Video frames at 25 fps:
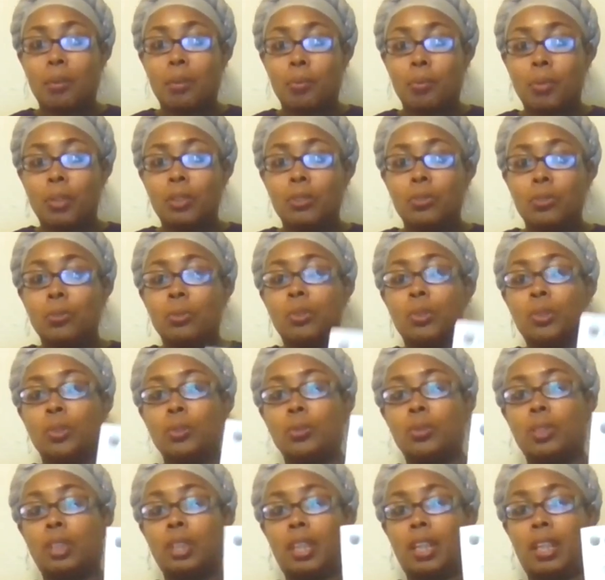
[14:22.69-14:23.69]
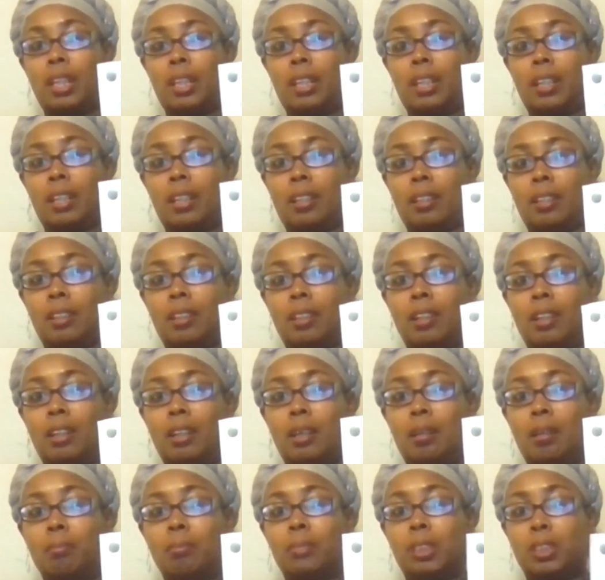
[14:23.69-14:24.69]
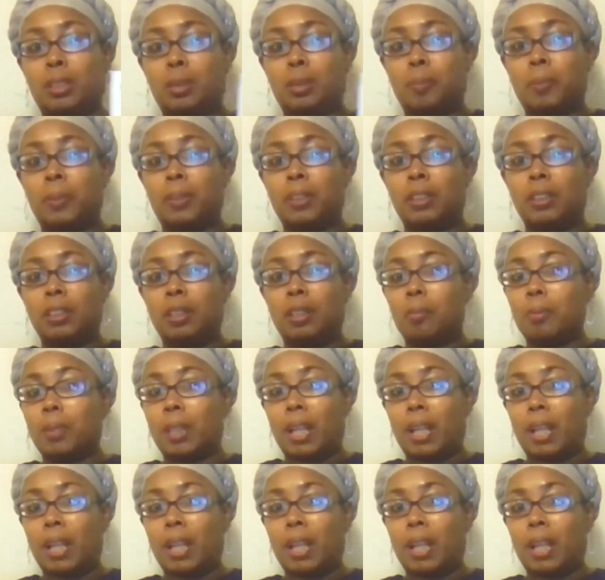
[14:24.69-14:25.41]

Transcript: and when you do get it, just put it up.